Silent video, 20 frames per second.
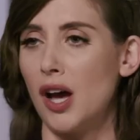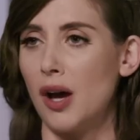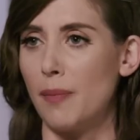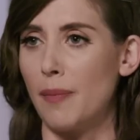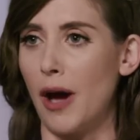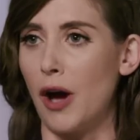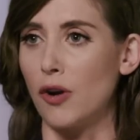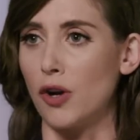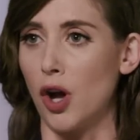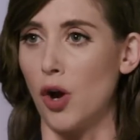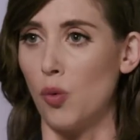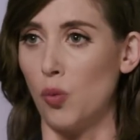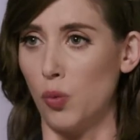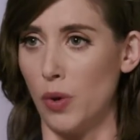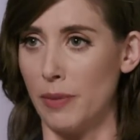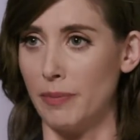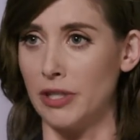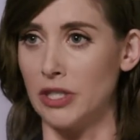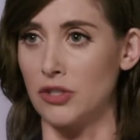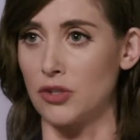about a
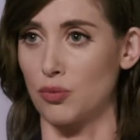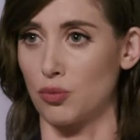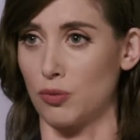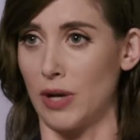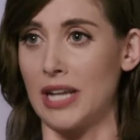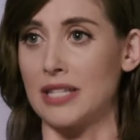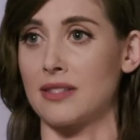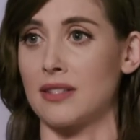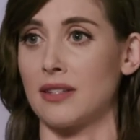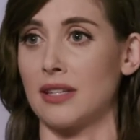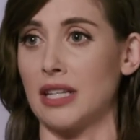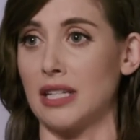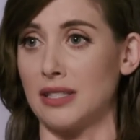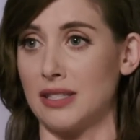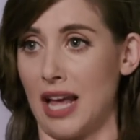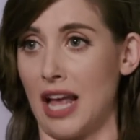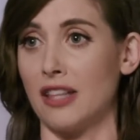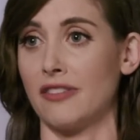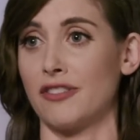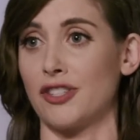women's wrestling
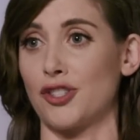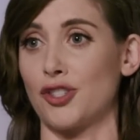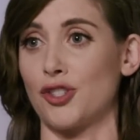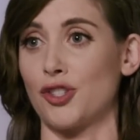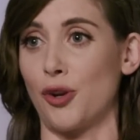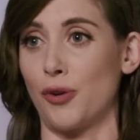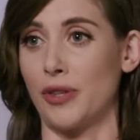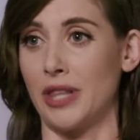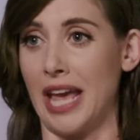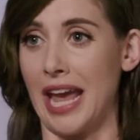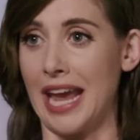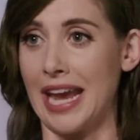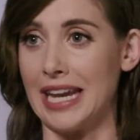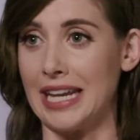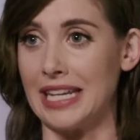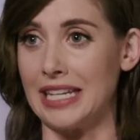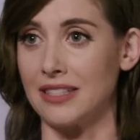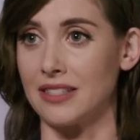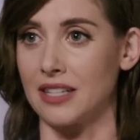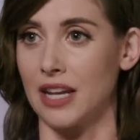television show in the
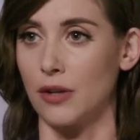80s.